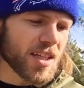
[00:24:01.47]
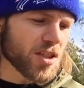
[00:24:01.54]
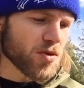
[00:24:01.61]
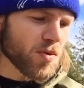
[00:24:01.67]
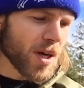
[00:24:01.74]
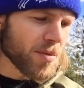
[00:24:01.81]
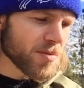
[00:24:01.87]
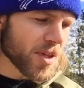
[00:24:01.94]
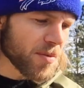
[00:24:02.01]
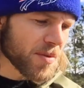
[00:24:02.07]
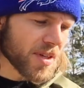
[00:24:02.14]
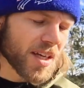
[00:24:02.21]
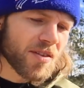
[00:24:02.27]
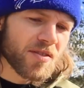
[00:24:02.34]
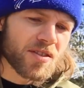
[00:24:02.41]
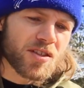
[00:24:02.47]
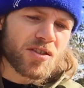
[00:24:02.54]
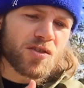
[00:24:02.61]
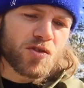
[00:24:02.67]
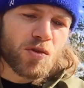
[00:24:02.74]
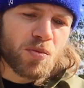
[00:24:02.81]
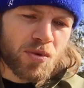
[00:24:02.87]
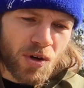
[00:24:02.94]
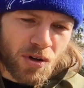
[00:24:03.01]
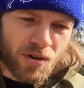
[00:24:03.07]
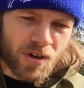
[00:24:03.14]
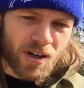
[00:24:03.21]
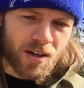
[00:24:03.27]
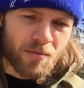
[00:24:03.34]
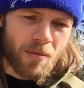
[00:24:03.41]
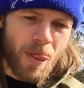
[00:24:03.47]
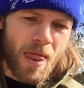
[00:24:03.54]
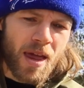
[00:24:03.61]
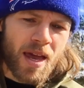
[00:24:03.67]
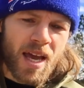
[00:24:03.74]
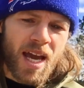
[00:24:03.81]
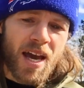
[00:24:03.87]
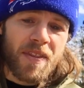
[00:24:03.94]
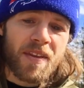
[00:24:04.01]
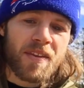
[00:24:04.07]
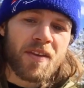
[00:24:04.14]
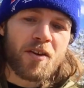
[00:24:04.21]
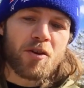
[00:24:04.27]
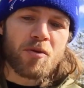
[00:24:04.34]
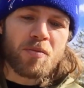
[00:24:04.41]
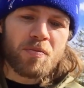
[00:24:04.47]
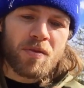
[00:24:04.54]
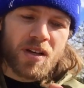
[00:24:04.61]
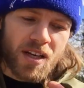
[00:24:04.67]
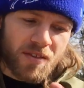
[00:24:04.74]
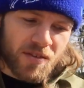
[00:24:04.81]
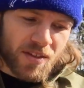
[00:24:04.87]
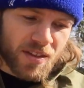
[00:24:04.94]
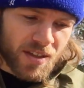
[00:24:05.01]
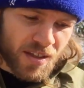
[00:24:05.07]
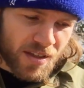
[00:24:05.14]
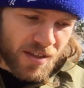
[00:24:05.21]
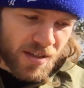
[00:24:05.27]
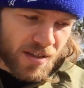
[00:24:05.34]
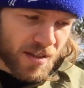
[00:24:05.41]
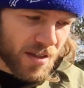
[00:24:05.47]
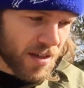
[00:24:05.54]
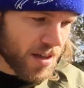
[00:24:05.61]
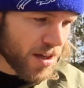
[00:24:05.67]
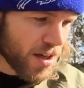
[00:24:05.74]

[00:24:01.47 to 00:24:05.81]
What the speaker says: get swiped up and given this new program. And then they're given this,